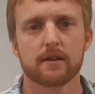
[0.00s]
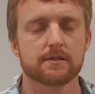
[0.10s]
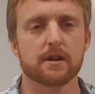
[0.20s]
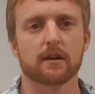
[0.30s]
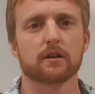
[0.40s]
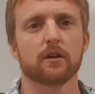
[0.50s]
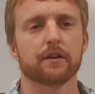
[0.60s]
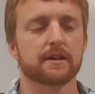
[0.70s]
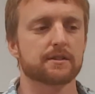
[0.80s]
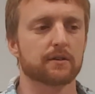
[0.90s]
It's not
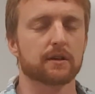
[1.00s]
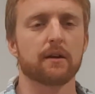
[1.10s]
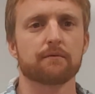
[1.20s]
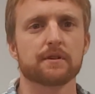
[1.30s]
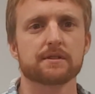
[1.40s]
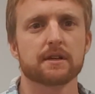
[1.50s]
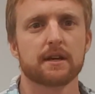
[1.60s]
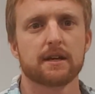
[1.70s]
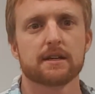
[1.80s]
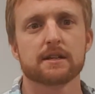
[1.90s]
called a circumference,
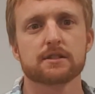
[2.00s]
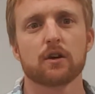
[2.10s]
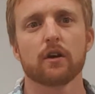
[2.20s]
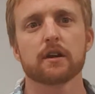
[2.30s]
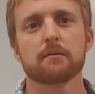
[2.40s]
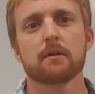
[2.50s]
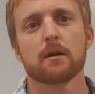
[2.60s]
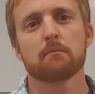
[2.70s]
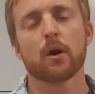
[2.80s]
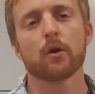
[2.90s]
it's called a
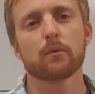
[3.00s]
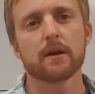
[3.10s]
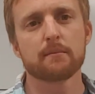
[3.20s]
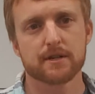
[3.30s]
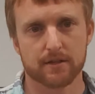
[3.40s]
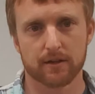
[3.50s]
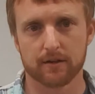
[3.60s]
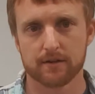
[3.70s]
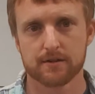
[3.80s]
perimeter.